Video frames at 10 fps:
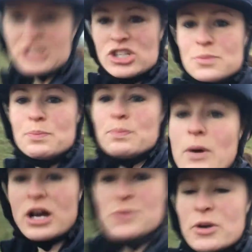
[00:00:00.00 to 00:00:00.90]
and just,
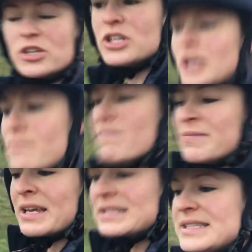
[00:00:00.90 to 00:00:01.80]
I suppose,
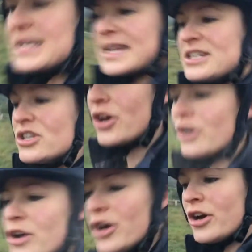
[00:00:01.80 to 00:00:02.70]
extend
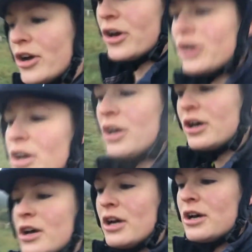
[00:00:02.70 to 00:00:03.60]
her
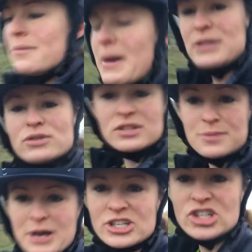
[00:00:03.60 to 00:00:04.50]
muscles
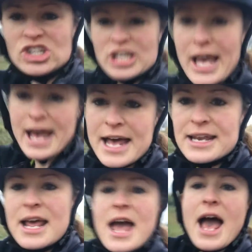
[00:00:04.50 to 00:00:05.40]
as much as she can,
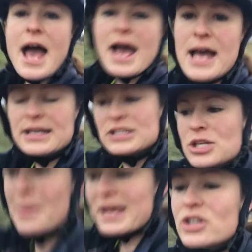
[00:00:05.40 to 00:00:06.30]
and
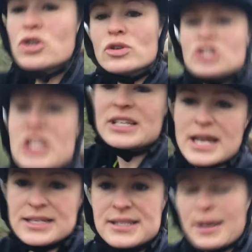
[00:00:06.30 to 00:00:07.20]
to make sure she
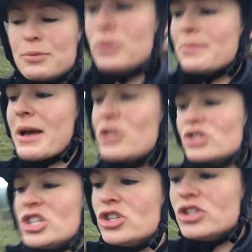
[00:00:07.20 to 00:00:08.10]
stays supple and make
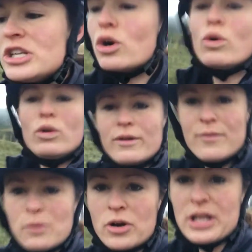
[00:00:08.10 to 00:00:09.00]
sure she's using all her
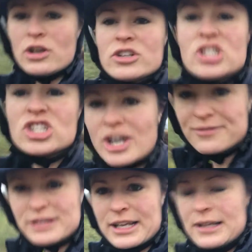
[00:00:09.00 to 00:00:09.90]
body, not just
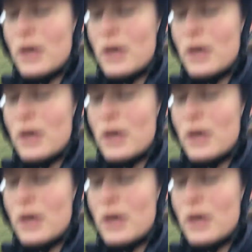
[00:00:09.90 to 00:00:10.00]
shuffling